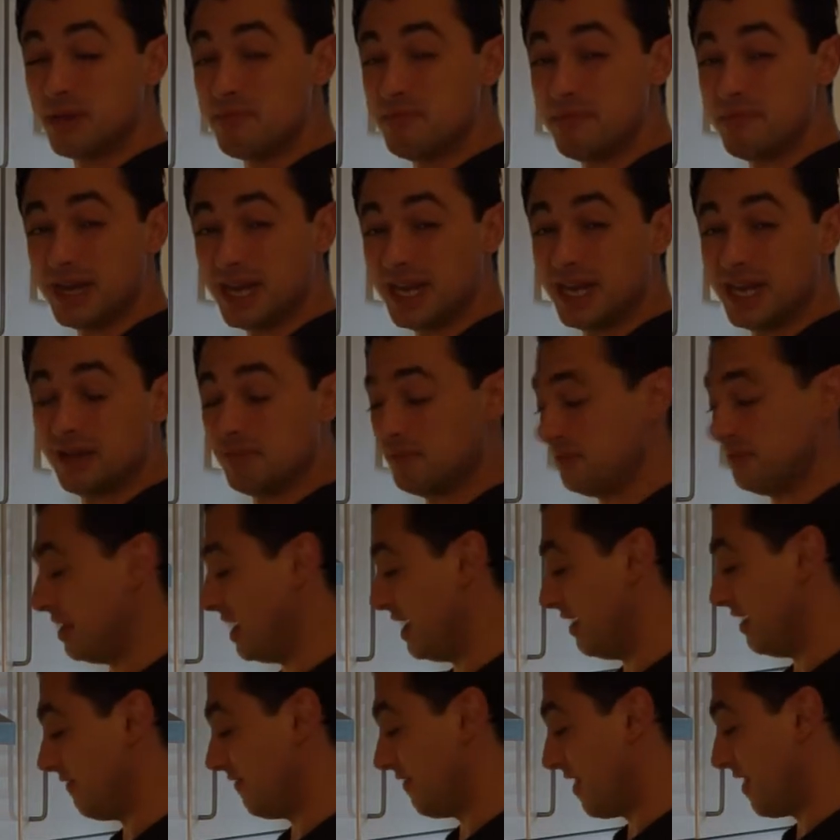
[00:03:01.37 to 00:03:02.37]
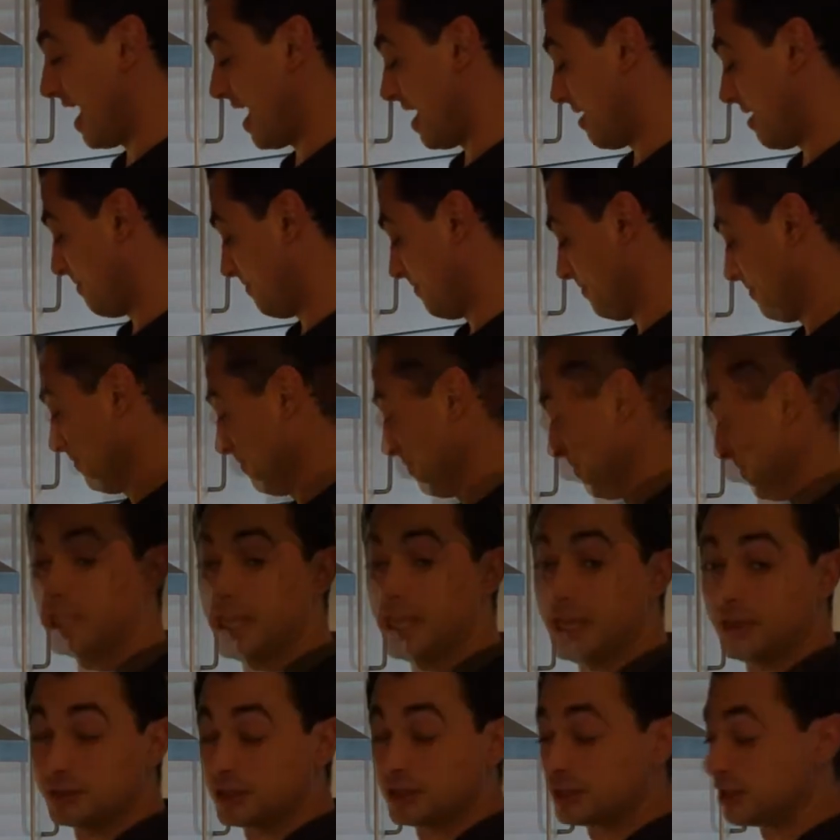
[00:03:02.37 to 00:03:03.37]
a minute, if that. So
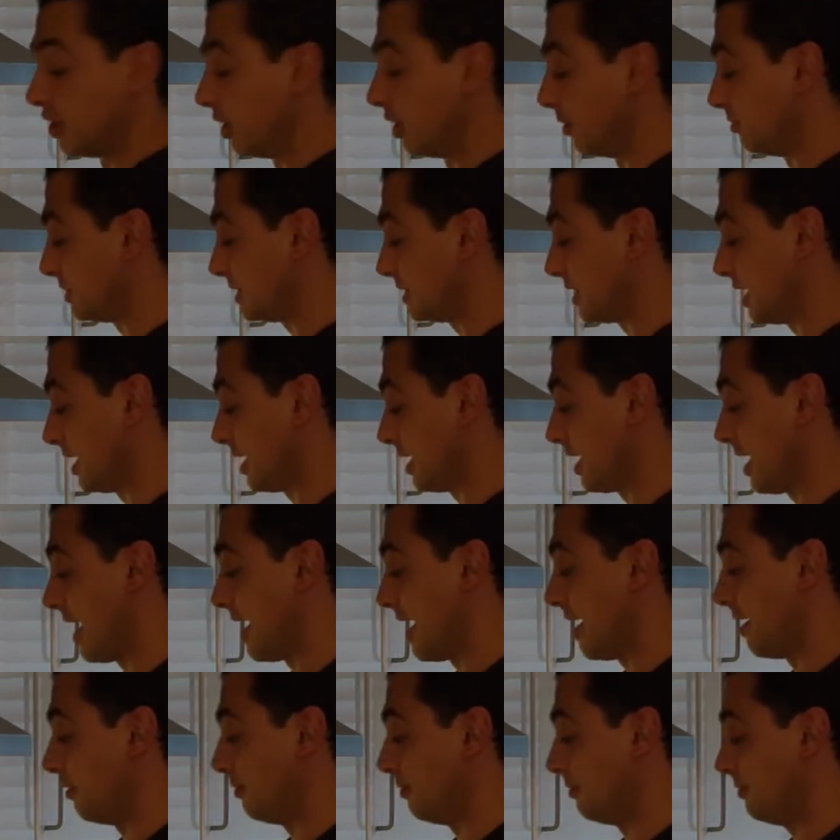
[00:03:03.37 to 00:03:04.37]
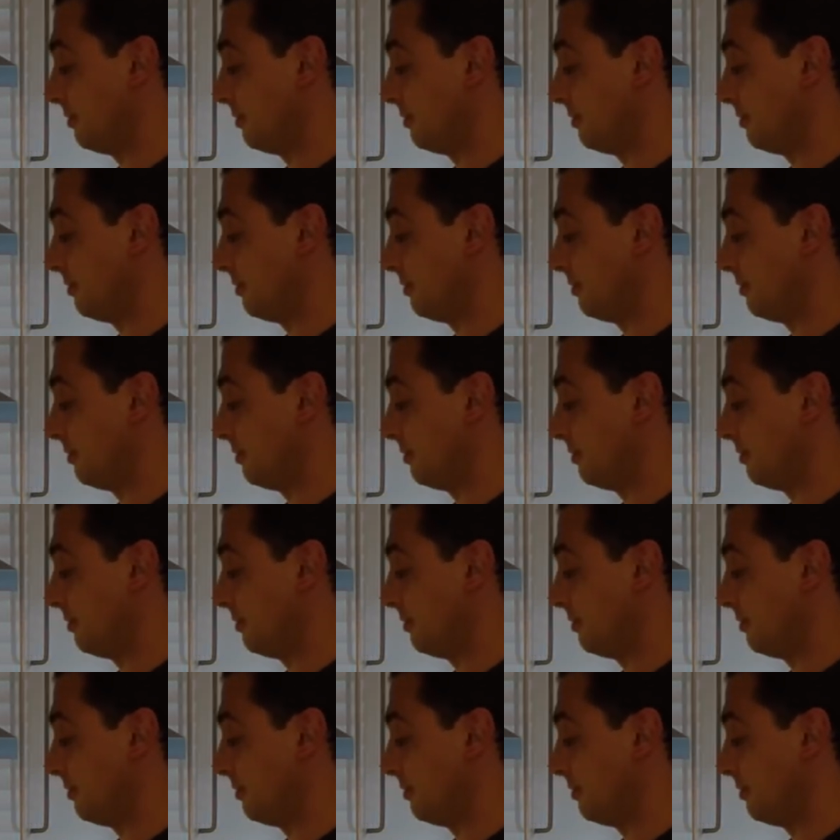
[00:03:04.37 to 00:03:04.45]
now's the time to take it out.